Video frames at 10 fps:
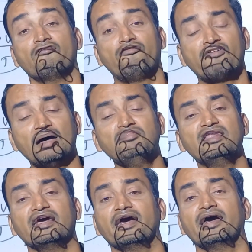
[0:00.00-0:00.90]
From
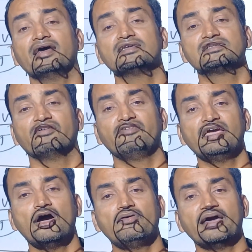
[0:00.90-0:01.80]
this we
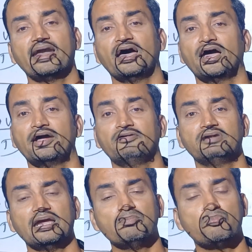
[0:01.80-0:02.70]
have
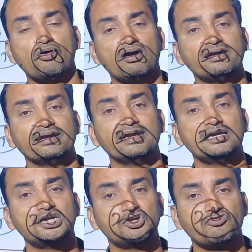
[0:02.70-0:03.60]
derived
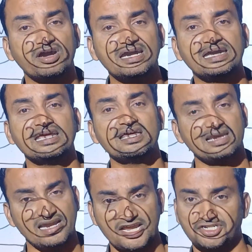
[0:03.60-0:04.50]
important 20
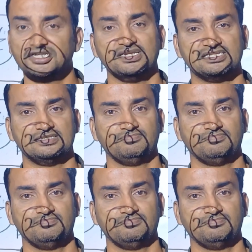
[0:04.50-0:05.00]
relations